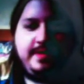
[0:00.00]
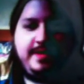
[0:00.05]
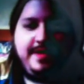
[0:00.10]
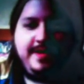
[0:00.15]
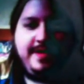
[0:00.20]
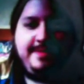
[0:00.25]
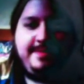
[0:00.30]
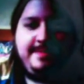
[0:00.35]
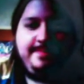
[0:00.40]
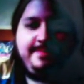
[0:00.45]

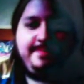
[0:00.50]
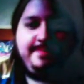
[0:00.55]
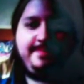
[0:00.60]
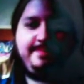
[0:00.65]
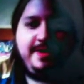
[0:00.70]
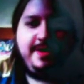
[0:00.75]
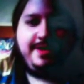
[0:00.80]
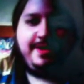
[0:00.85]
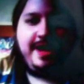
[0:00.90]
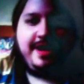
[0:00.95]

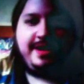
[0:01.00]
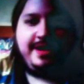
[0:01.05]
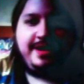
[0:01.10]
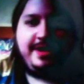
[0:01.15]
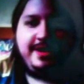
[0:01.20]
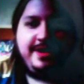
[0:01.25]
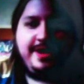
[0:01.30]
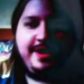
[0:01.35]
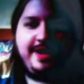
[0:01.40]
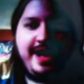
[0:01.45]
Not
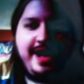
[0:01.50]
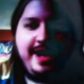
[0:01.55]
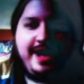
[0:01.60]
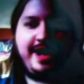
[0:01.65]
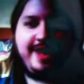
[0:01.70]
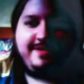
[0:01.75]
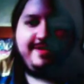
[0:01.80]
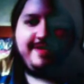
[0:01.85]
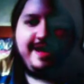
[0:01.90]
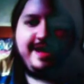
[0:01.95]
Grand Blue
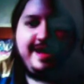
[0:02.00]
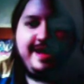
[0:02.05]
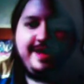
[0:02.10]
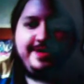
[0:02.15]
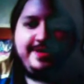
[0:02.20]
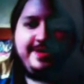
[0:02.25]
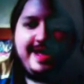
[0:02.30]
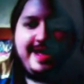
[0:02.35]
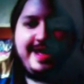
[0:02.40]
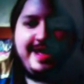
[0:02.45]
yet. I
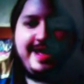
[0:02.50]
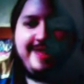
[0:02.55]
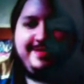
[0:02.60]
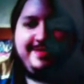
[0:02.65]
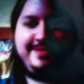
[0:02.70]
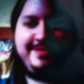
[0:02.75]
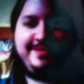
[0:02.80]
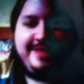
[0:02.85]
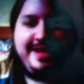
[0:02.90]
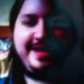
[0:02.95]
was getting
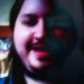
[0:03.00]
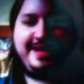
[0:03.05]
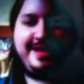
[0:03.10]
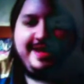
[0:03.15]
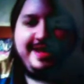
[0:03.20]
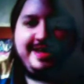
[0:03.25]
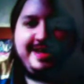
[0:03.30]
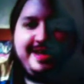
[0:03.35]
excited.